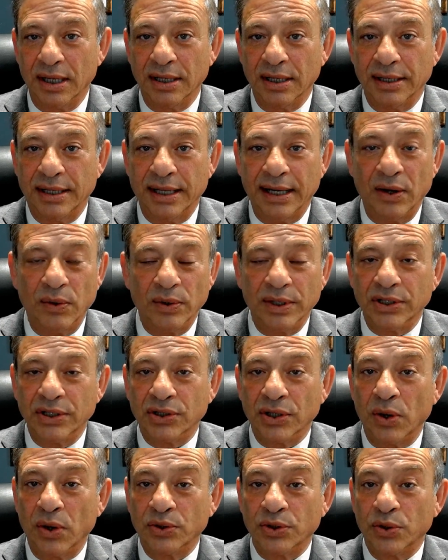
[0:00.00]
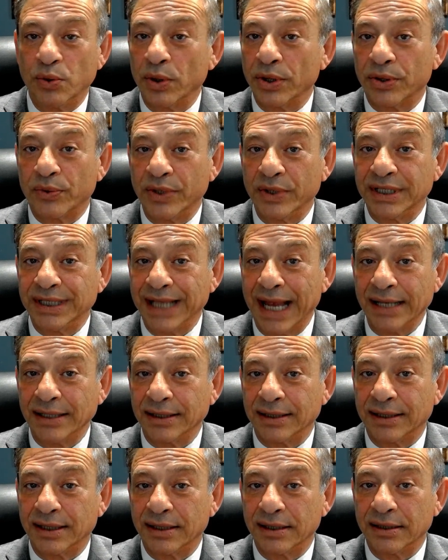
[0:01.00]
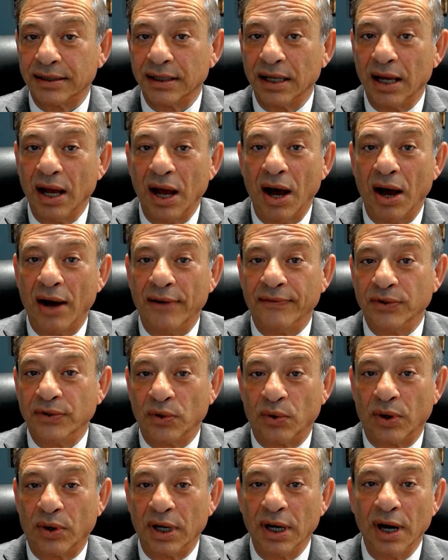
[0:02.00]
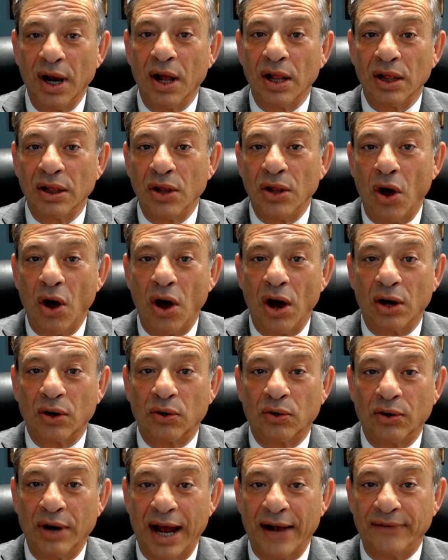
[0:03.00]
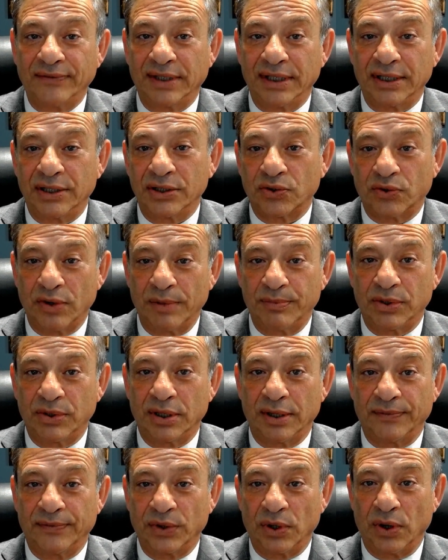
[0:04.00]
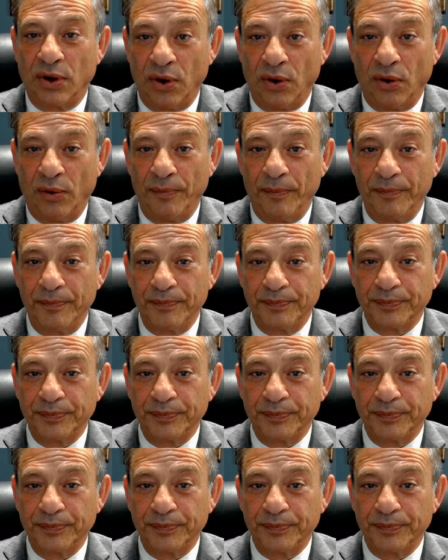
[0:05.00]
they only show 2 or 3 sentences of your long crafted description of your home.